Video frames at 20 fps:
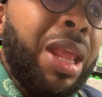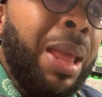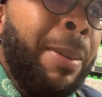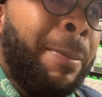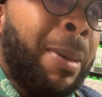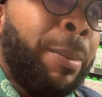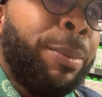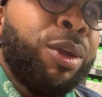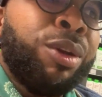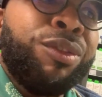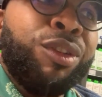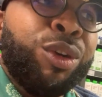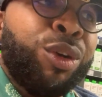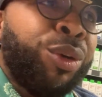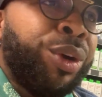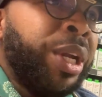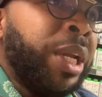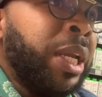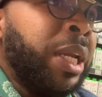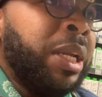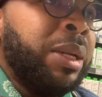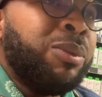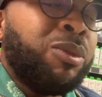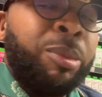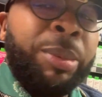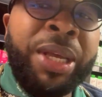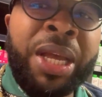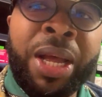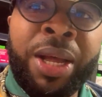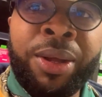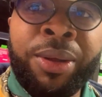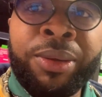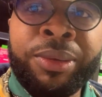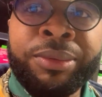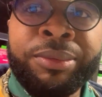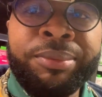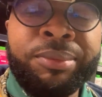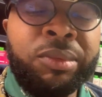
My beautiful green will be gone.